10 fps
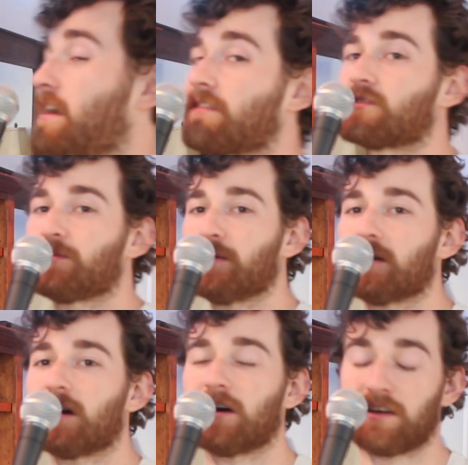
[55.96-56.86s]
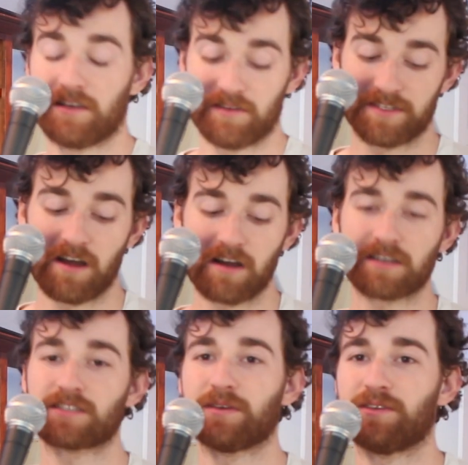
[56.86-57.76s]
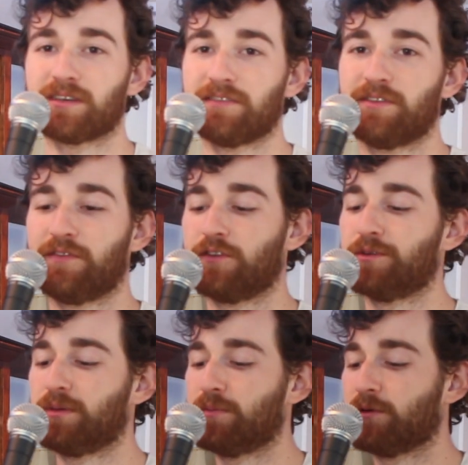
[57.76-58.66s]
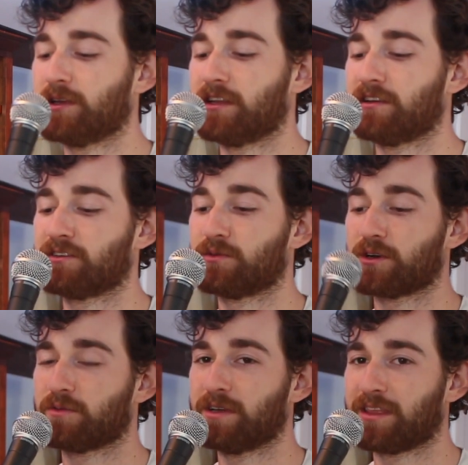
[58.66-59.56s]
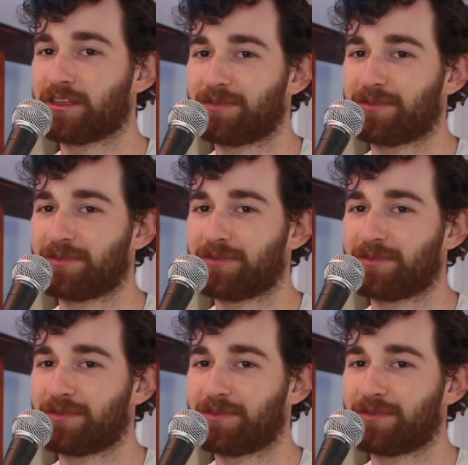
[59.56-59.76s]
have to put on socks so I don't give the foot people anything to work with.